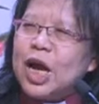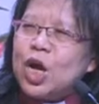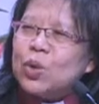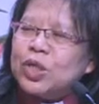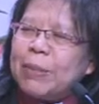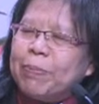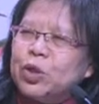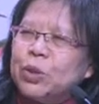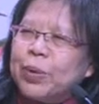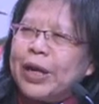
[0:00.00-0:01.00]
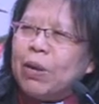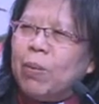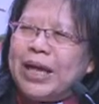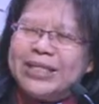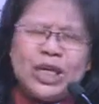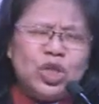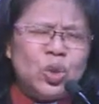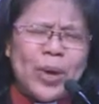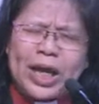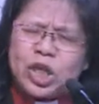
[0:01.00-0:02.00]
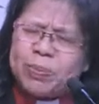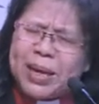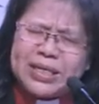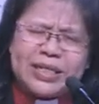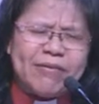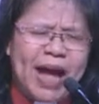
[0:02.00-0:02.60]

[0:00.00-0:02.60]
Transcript: who was supposed to bring a wine said it's so expensive.